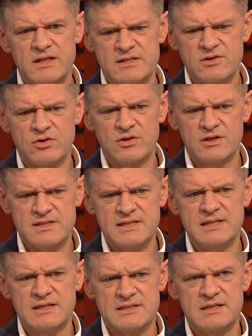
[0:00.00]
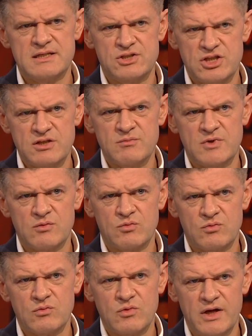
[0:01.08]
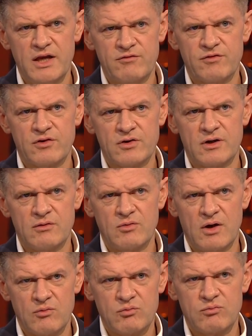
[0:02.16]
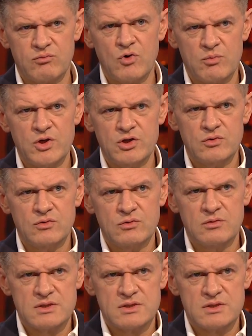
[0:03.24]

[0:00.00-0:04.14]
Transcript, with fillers: that surrogacy is a legitimate way for a, a woman who